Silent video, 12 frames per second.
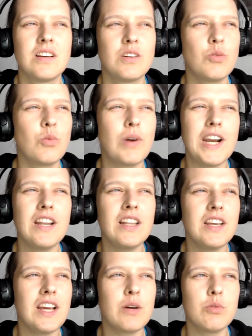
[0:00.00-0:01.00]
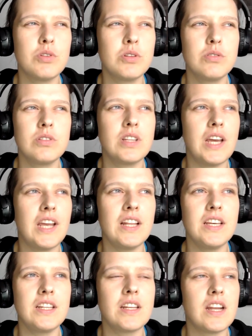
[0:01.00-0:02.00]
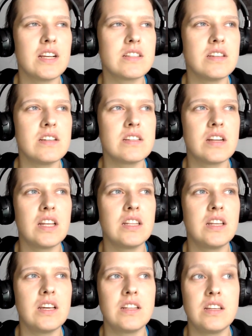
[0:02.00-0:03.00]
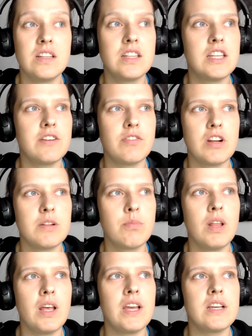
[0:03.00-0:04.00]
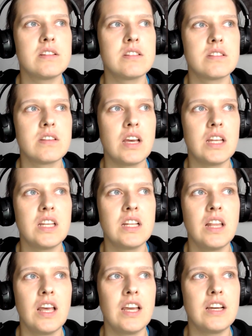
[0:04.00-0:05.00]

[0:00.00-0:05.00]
rarely I would do it daily. The next season I did in different place. I did like